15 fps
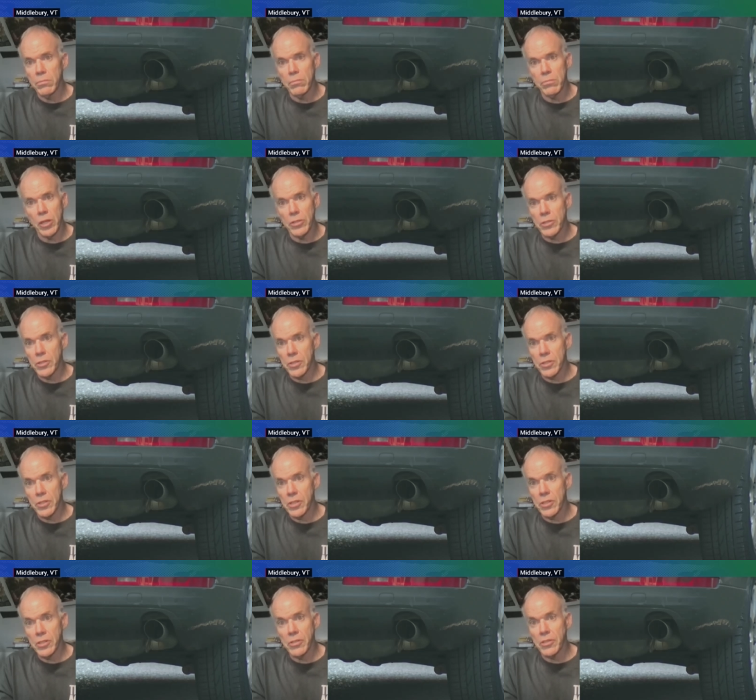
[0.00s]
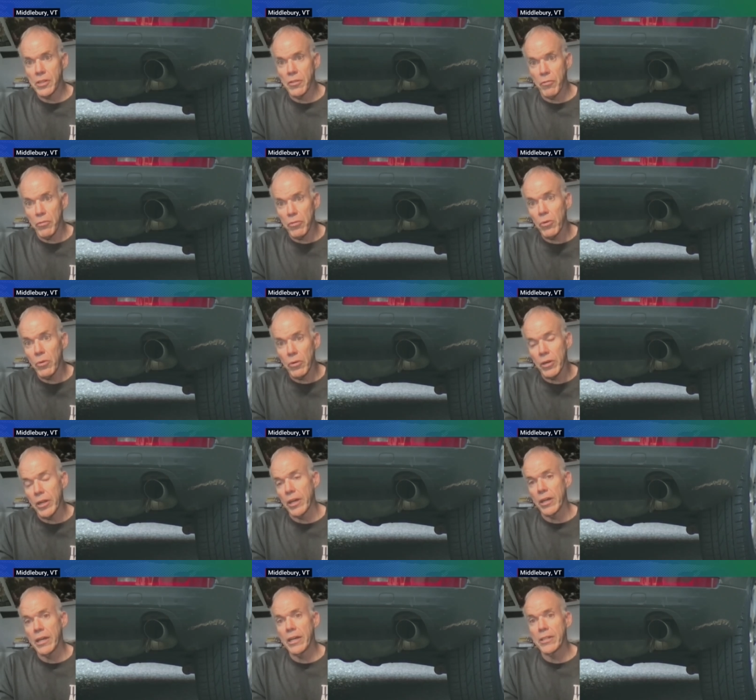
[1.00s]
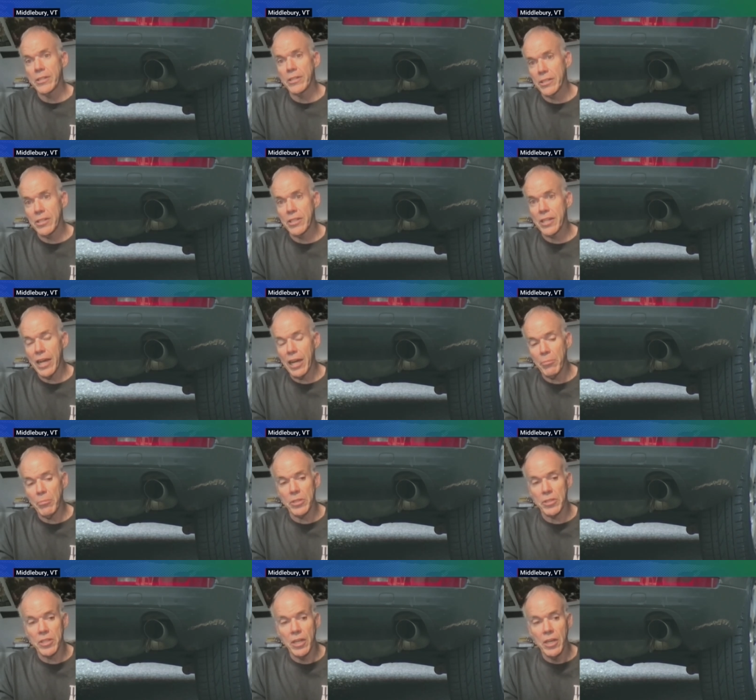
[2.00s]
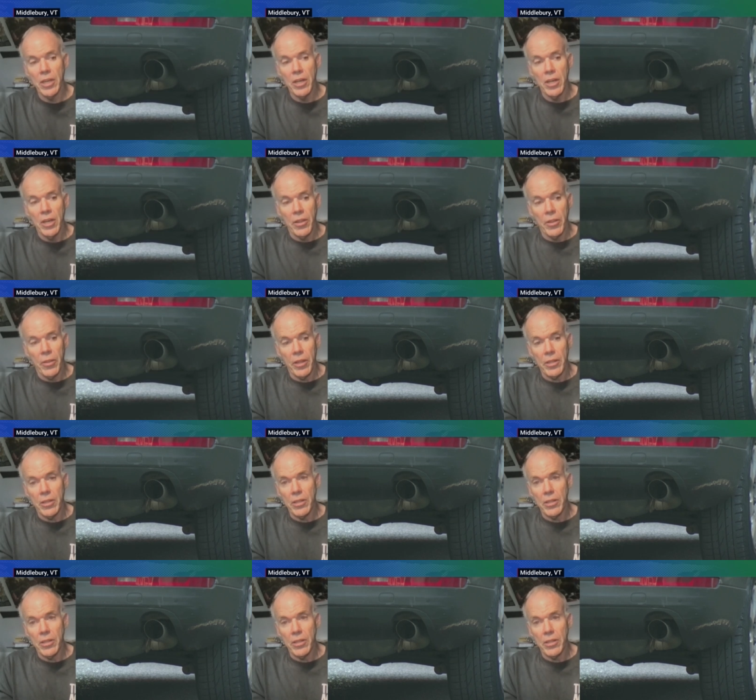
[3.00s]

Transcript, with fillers: brothers and sisters in Florida as this happens that